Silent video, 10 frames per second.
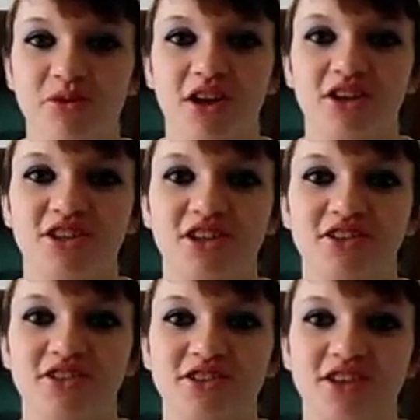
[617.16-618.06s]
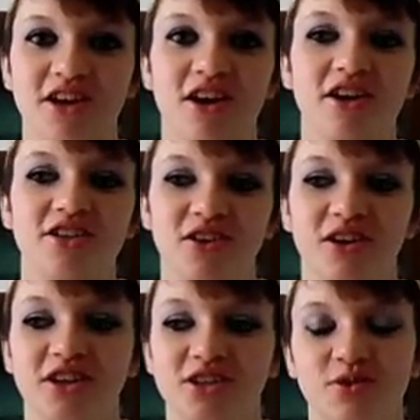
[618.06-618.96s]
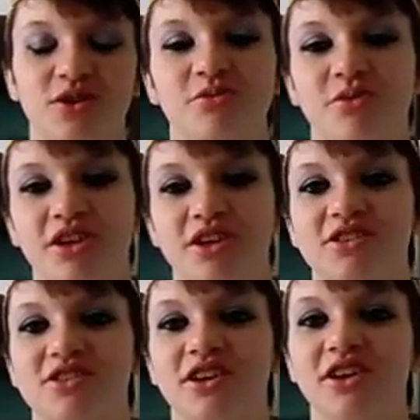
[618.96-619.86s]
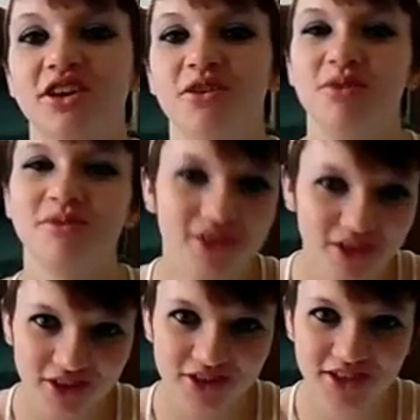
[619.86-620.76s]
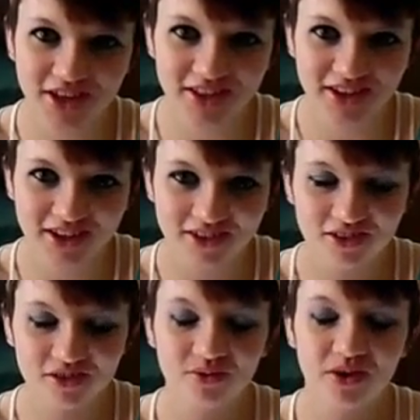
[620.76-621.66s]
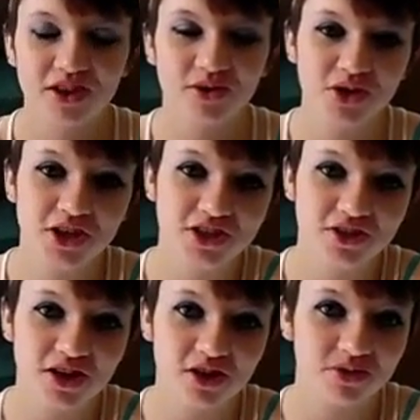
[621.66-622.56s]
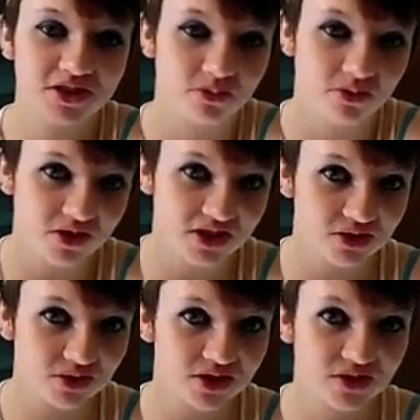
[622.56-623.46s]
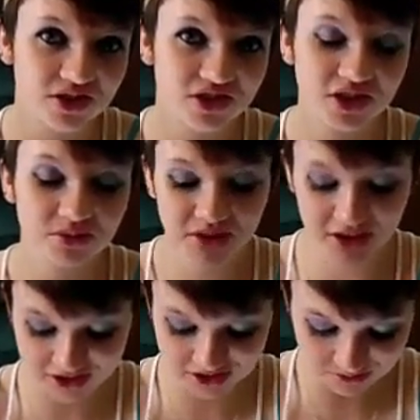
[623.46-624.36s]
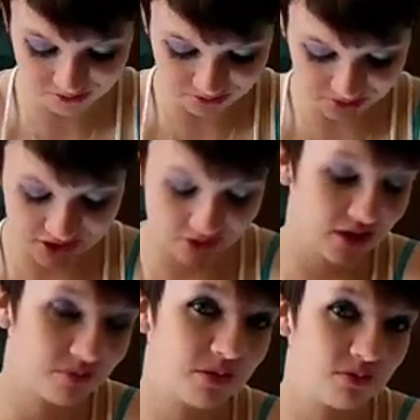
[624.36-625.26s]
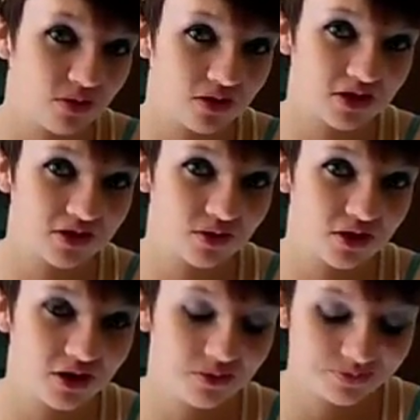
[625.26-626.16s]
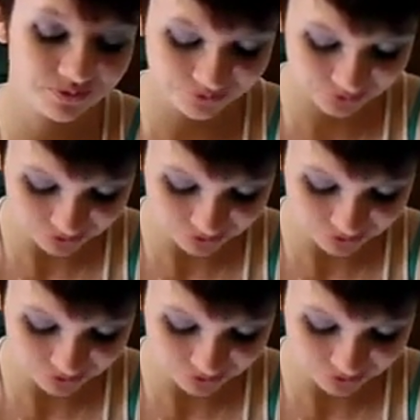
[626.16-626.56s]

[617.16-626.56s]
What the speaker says: terminology, saying, "Sorry, I squirreled," because people understand that. I think we all do that, but some of us do it to extreme, and that's because we have bipolar disorder.